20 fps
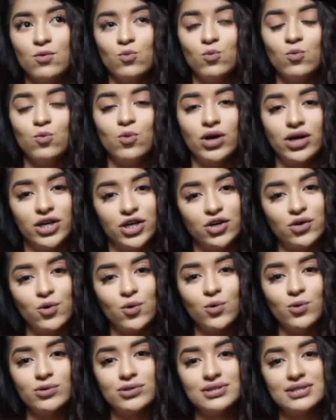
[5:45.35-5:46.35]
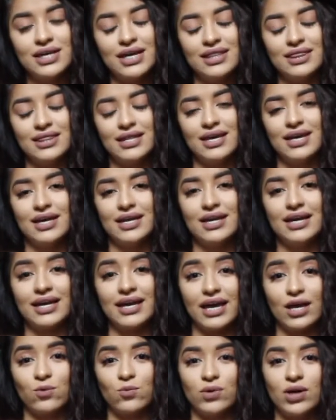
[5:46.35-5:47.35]
one year old, and then
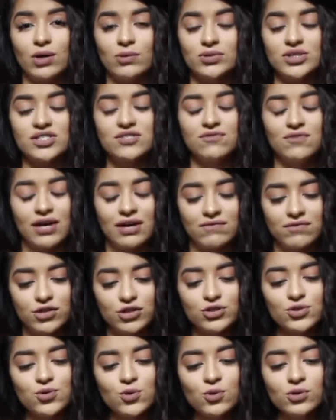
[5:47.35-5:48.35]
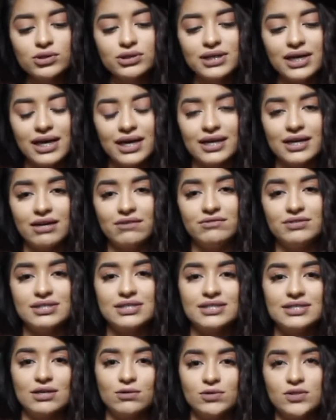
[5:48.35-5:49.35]
again when I was five years old. And ever
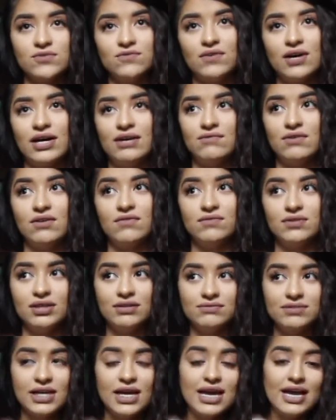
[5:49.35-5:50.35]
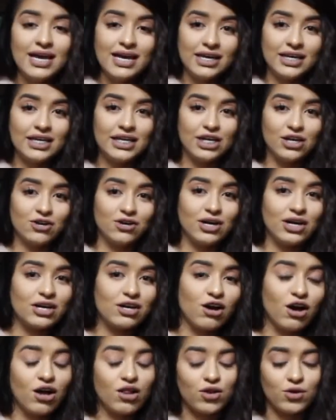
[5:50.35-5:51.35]
since I was five, I've lived here
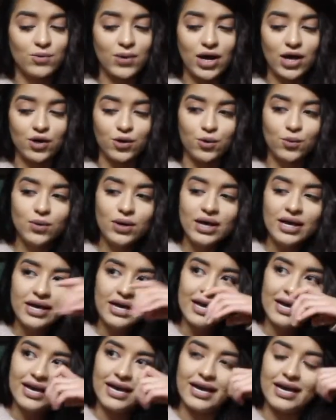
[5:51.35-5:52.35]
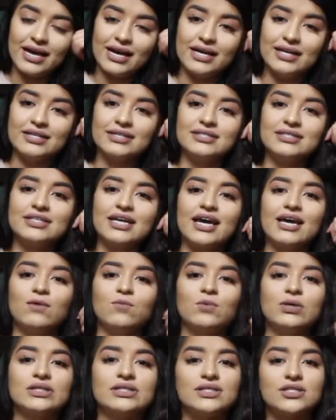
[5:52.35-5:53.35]
in Colorado, and I
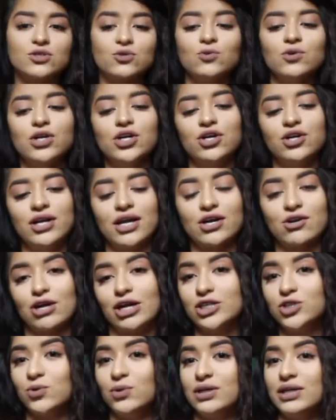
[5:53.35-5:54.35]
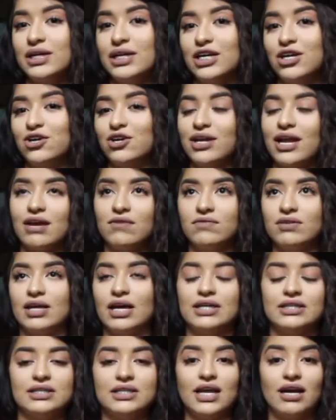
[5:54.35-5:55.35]
went to school here and I graduated here, and every
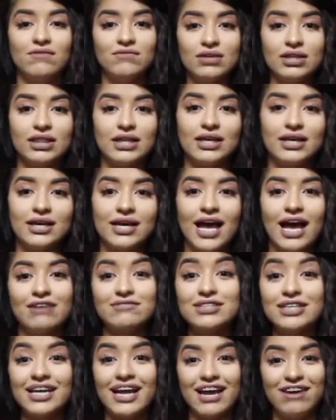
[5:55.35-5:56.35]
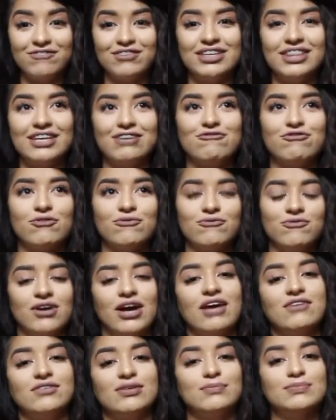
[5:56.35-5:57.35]
I did everything. I've done everything from
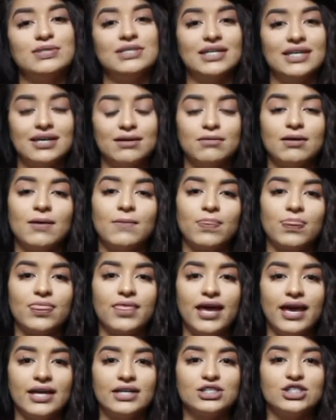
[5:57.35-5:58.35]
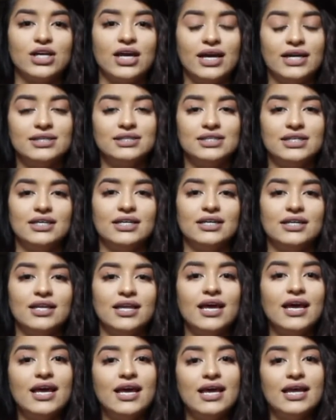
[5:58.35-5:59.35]
five up to the age
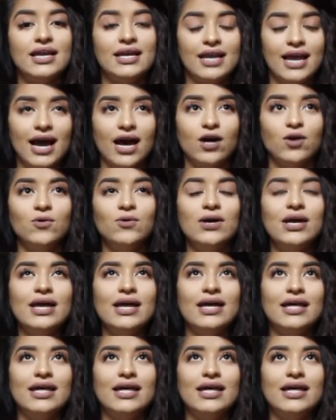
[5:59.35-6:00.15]
eighteen now